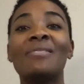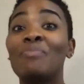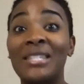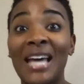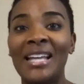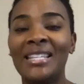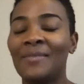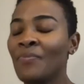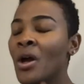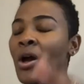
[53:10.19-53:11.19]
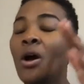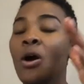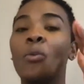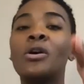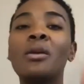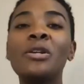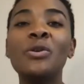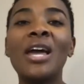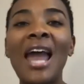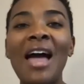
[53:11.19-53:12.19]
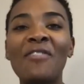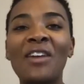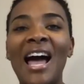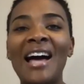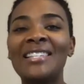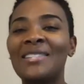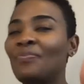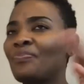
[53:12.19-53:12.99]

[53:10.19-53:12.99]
Besides, we're going to be doing a live class.